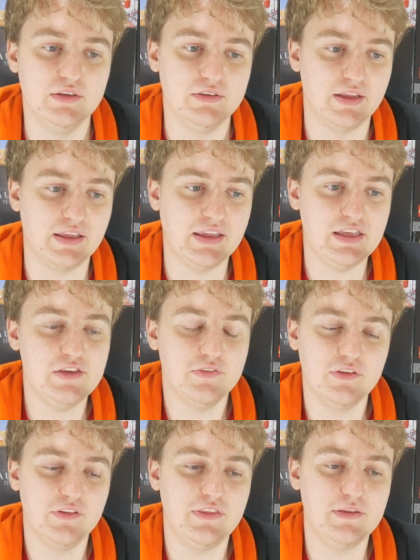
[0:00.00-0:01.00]
like
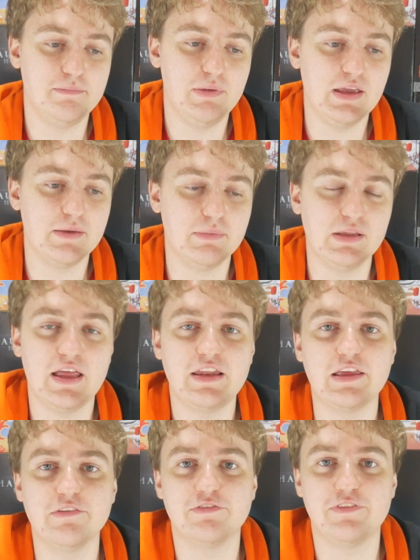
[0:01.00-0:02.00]
even the big
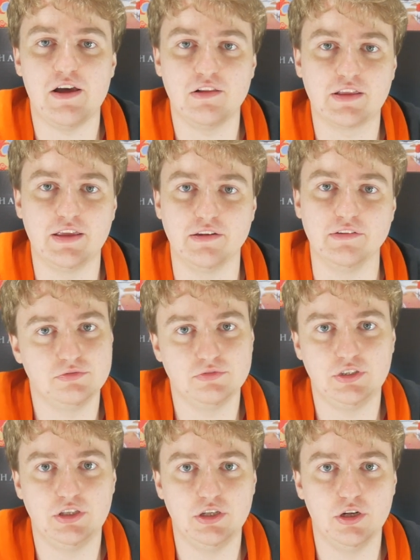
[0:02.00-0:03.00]
Millennium Falcon,
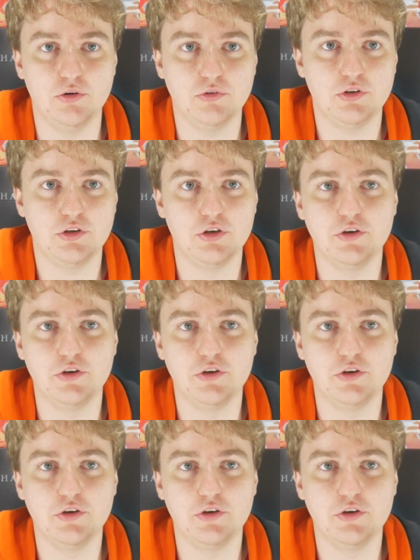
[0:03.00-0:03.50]
you know,